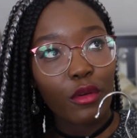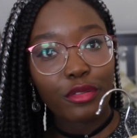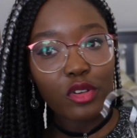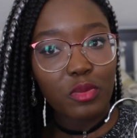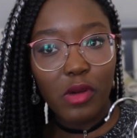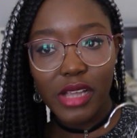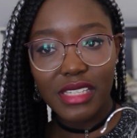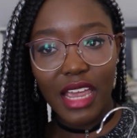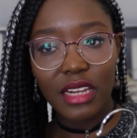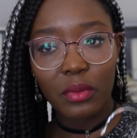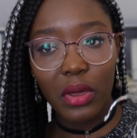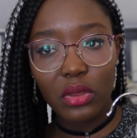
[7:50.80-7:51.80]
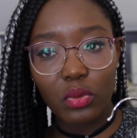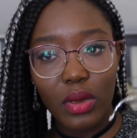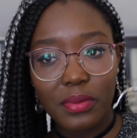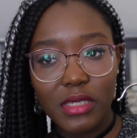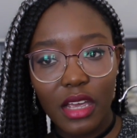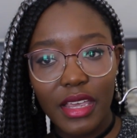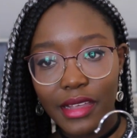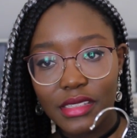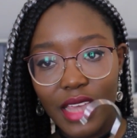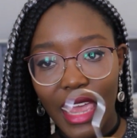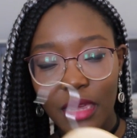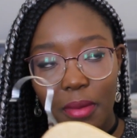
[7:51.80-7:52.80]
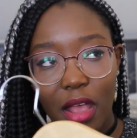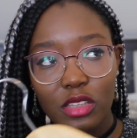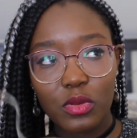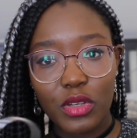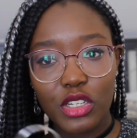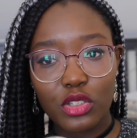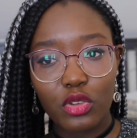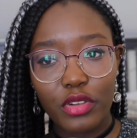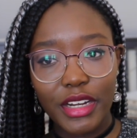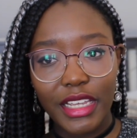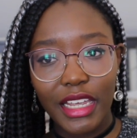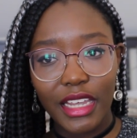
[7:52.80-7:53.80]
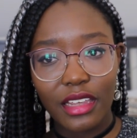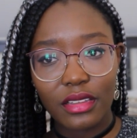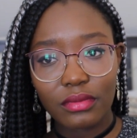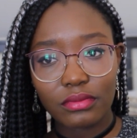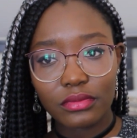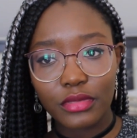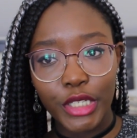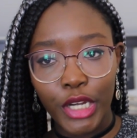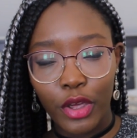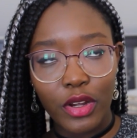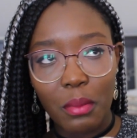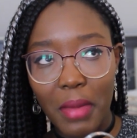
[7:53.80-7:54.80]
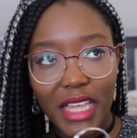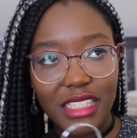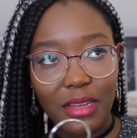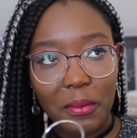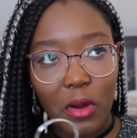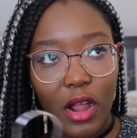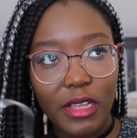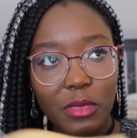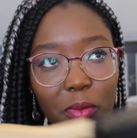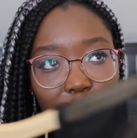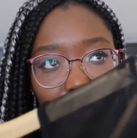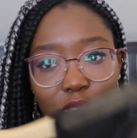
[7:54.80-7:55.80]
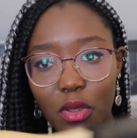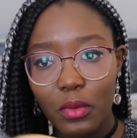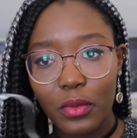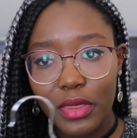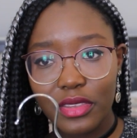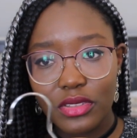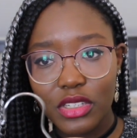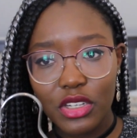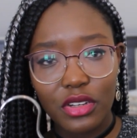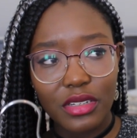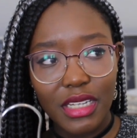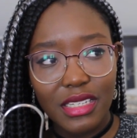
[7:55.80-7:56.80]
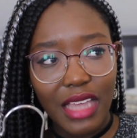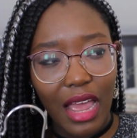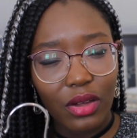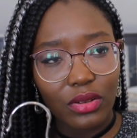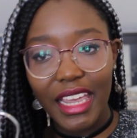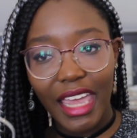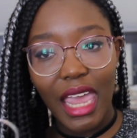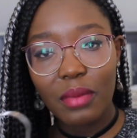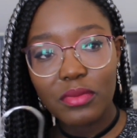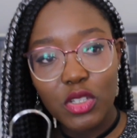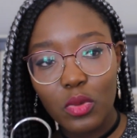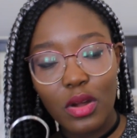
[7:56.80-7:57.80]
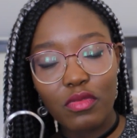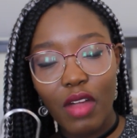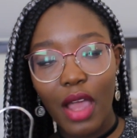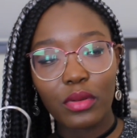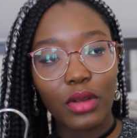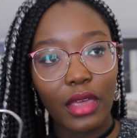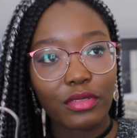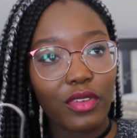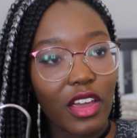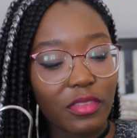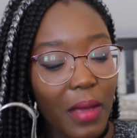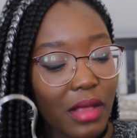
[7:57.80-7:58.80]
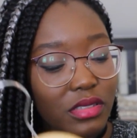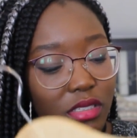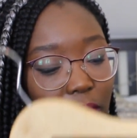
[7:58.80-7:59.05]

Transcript: full price anyway on the website, it's £8, which is already, you know, an amazing price, but also with soon discount it came to around like £5